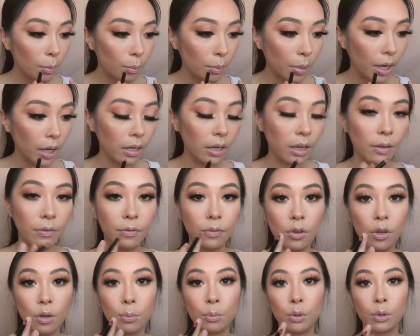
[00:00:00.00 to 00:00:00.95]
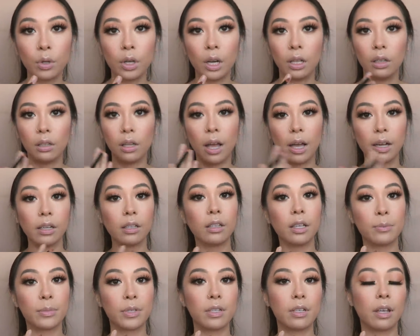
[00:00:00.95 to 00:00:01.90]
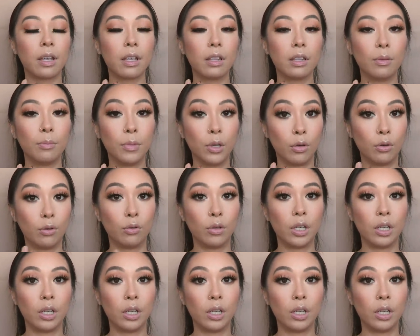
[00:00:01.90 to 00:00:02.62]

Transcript: but if you put a lighter lipstick in the middle,